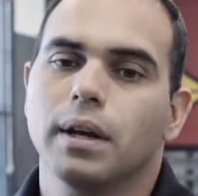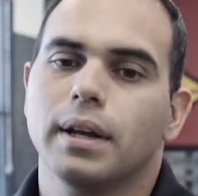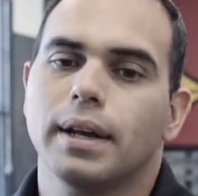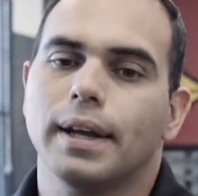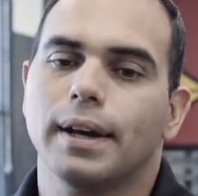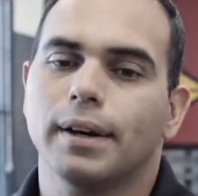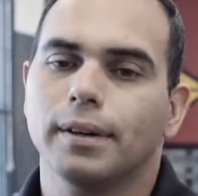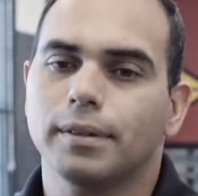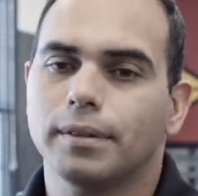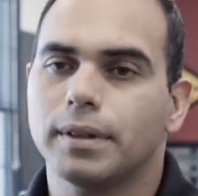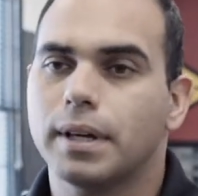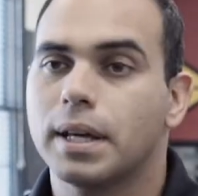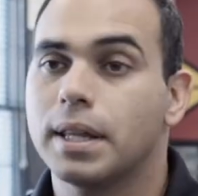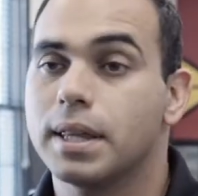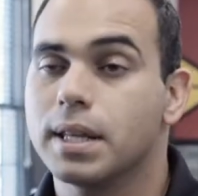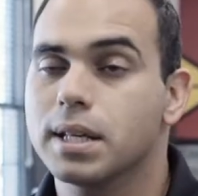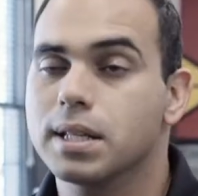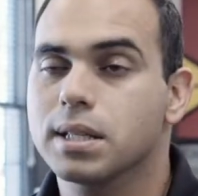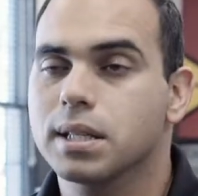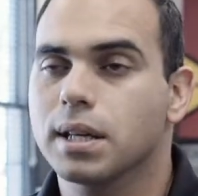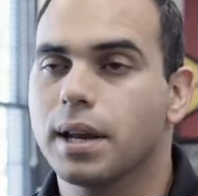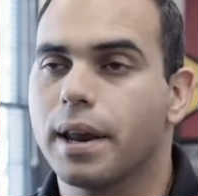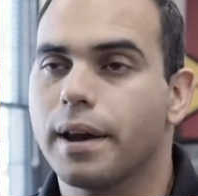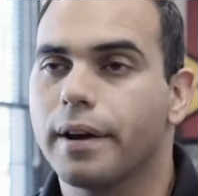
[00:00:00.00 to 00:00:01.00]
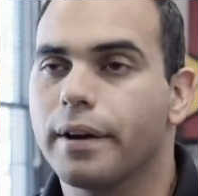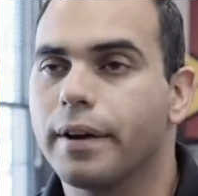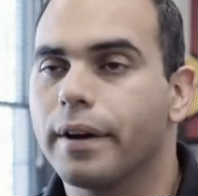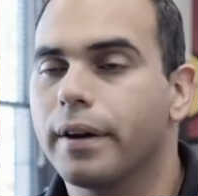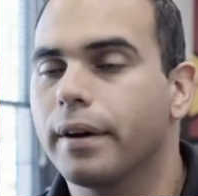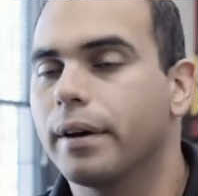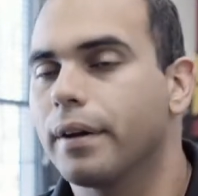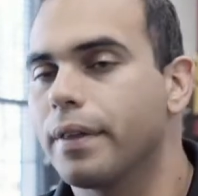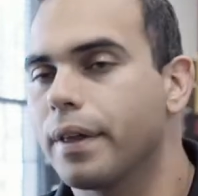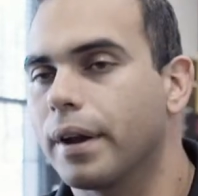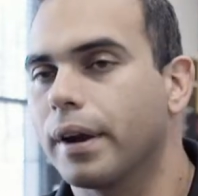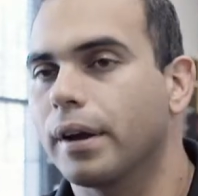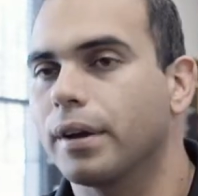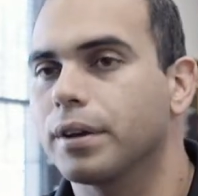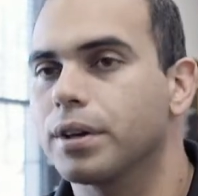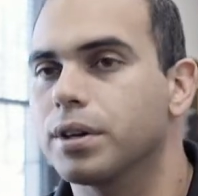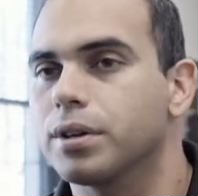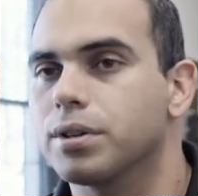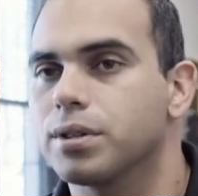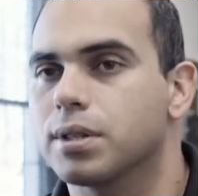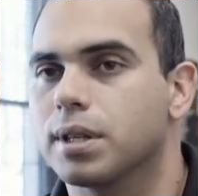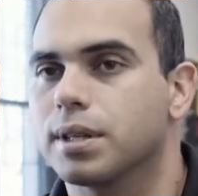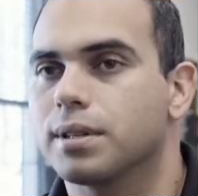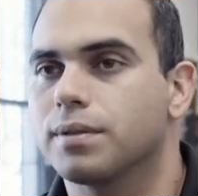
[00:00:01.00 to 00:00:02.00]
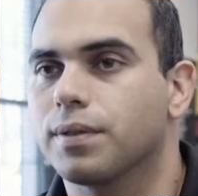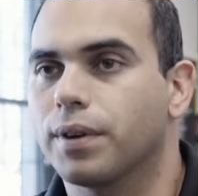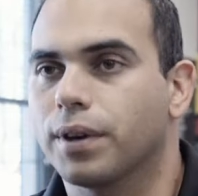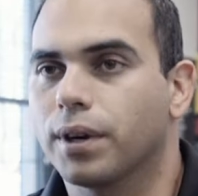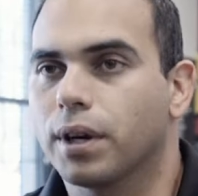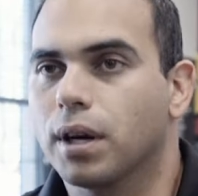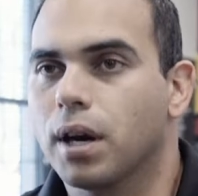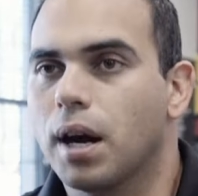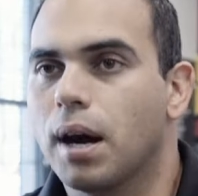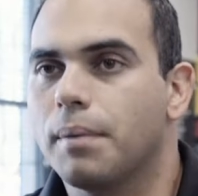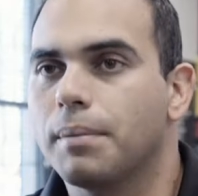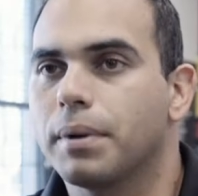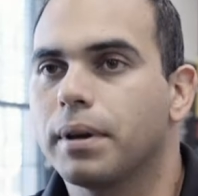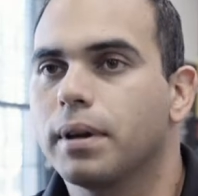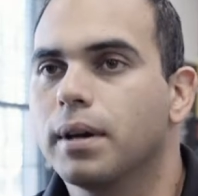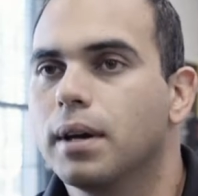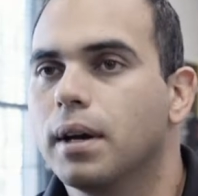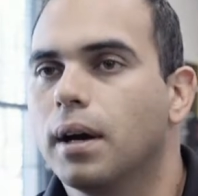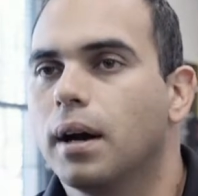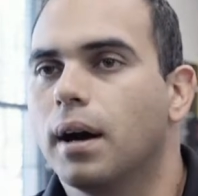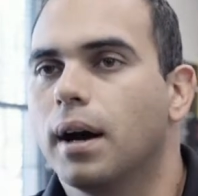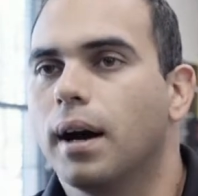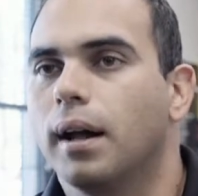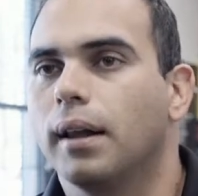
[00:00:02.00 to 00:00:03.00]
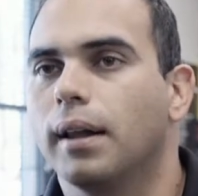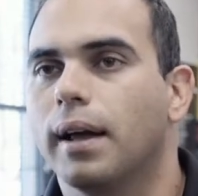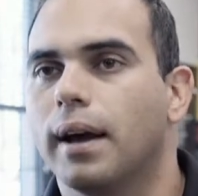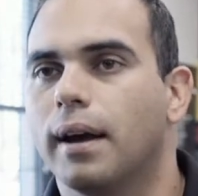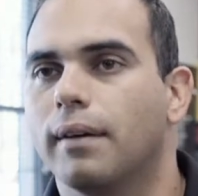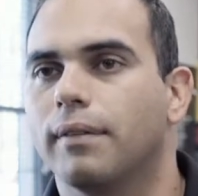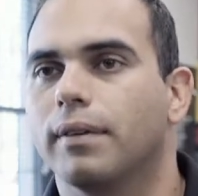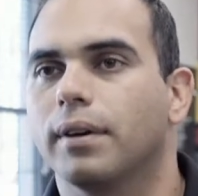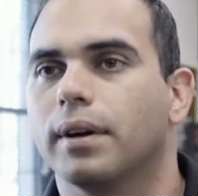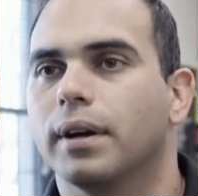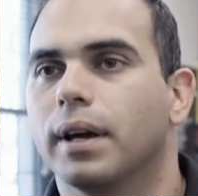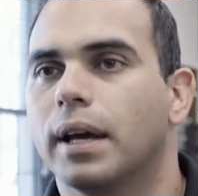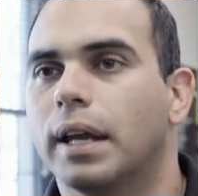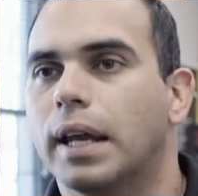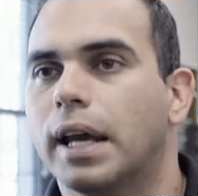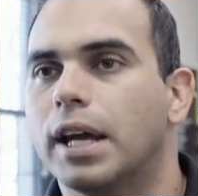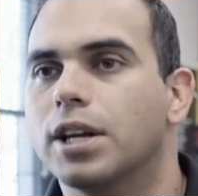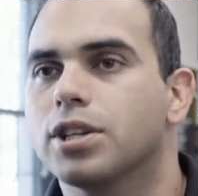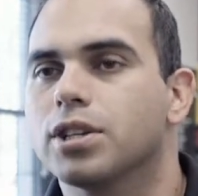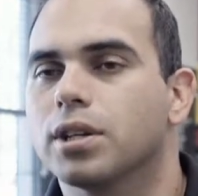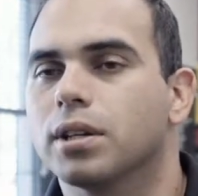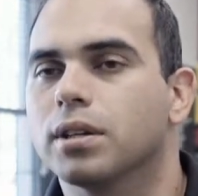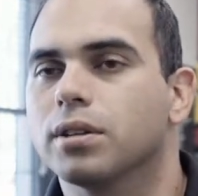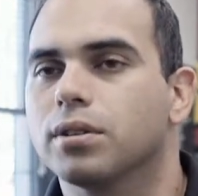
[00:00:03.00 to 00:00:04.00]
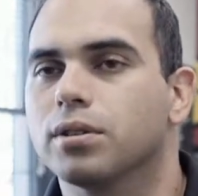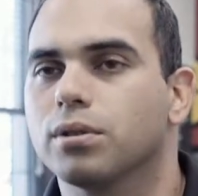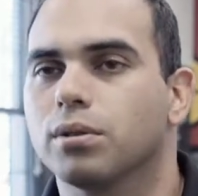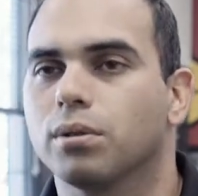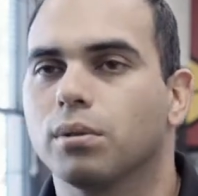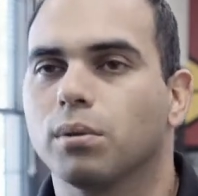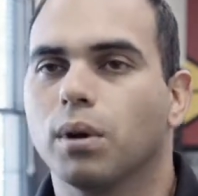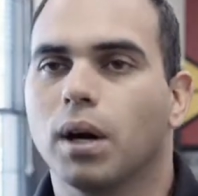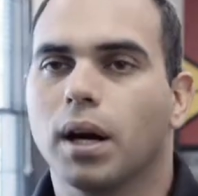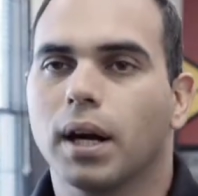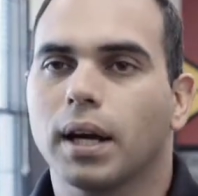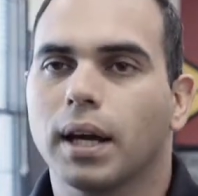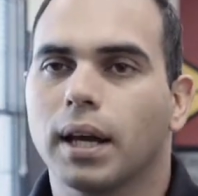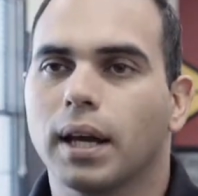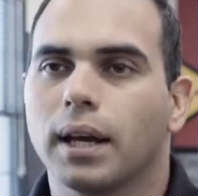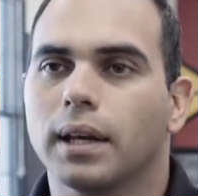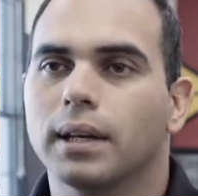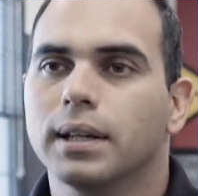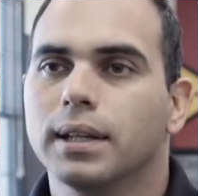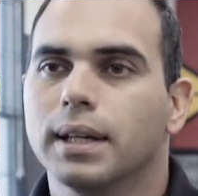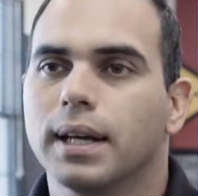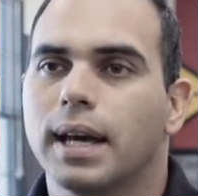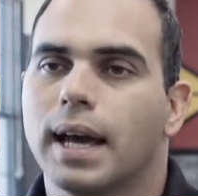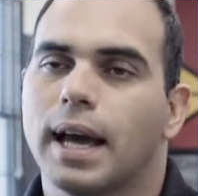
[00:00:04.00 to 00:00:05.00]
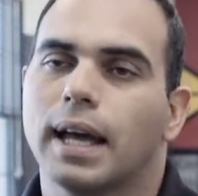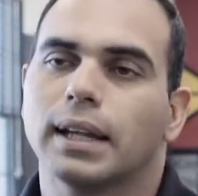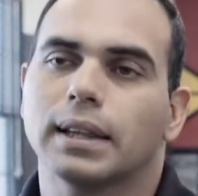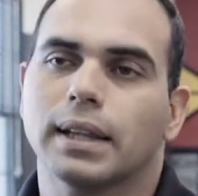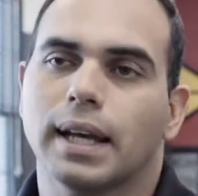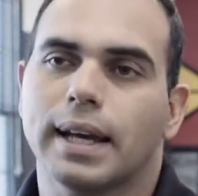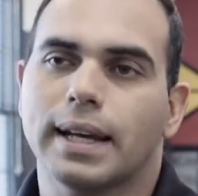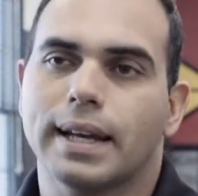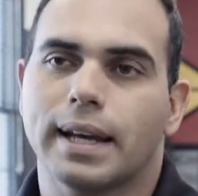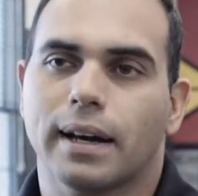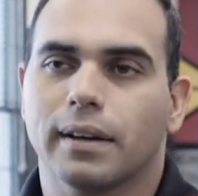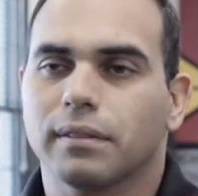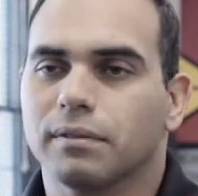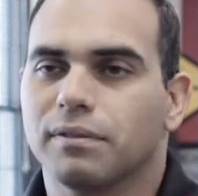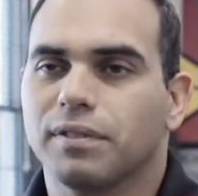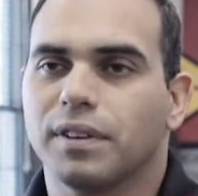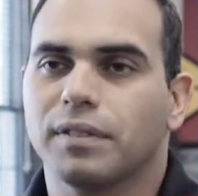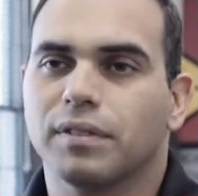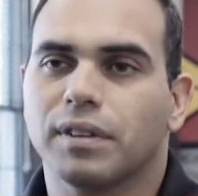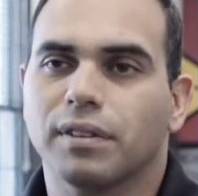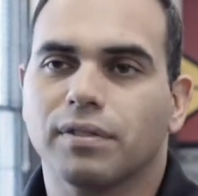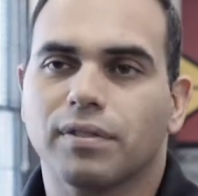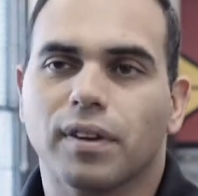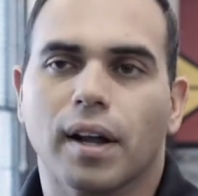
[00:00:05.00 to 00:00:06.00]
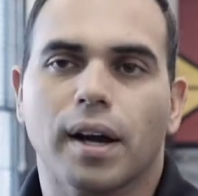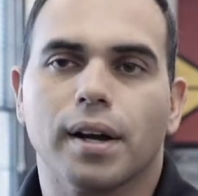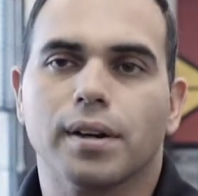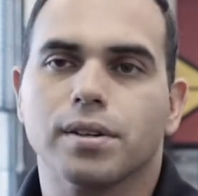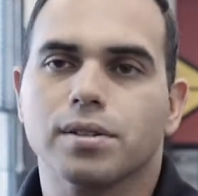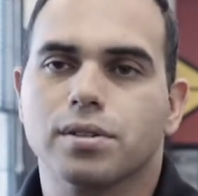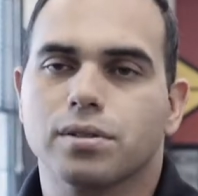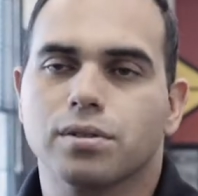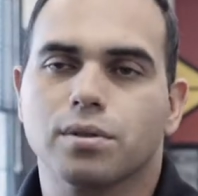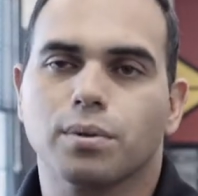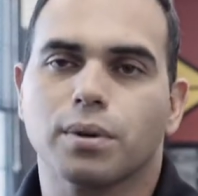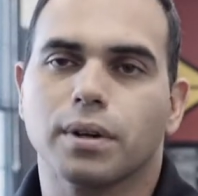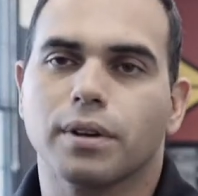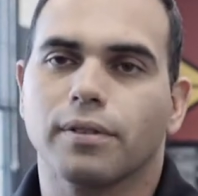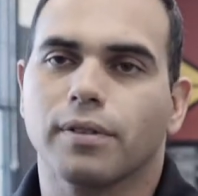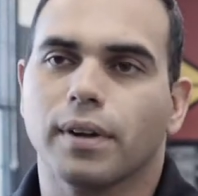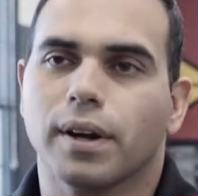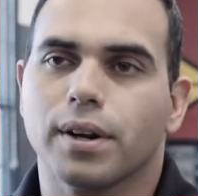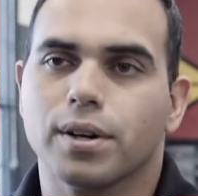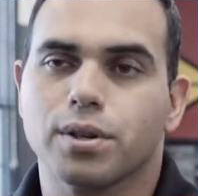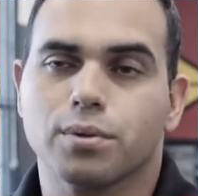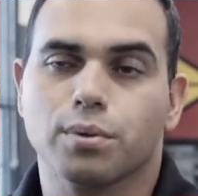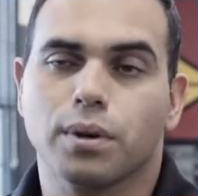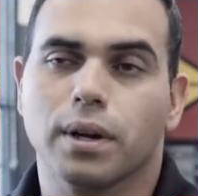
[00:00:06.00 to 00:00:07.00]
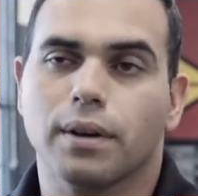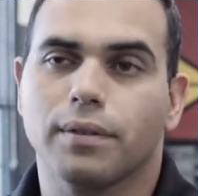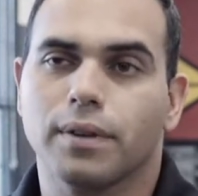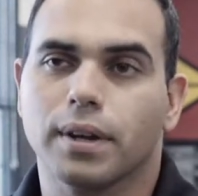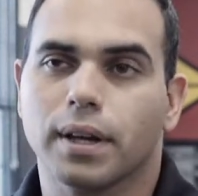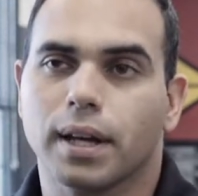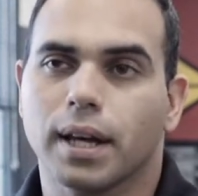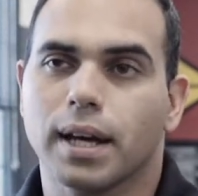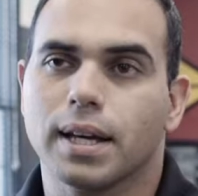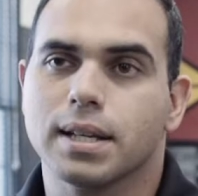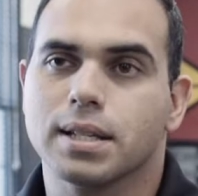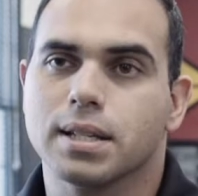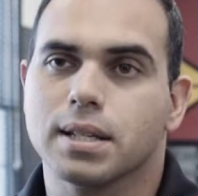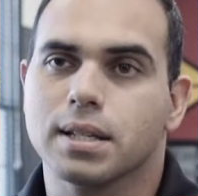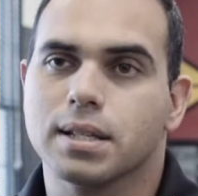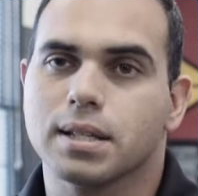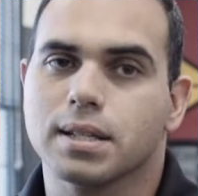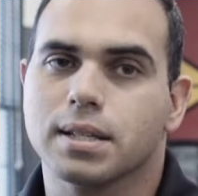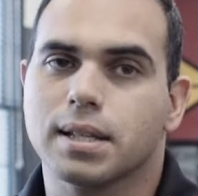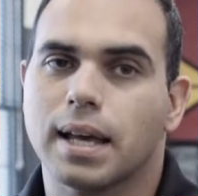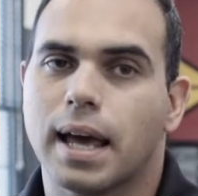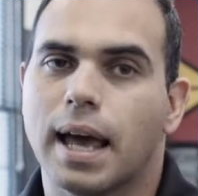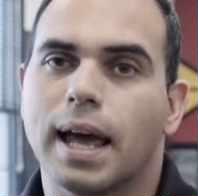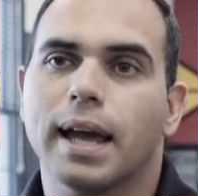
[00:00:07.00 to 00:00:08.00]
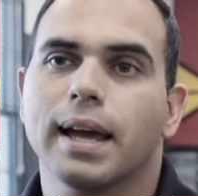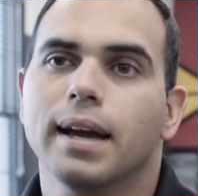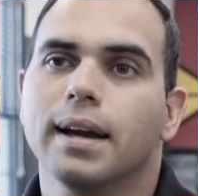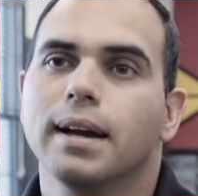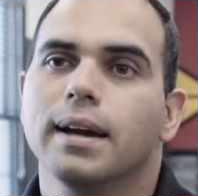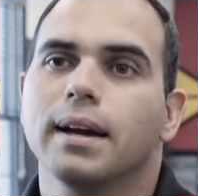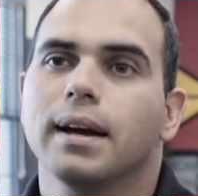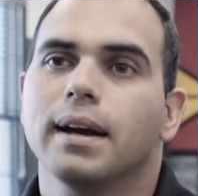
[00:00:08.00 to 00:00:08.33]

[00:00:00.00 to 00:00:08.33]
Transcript: Now, in this scenario that I'll use that's very common, I'll have an agent who will walk in and lay down 50 flyers, 20 flyers, whatever the case is, and say, hey,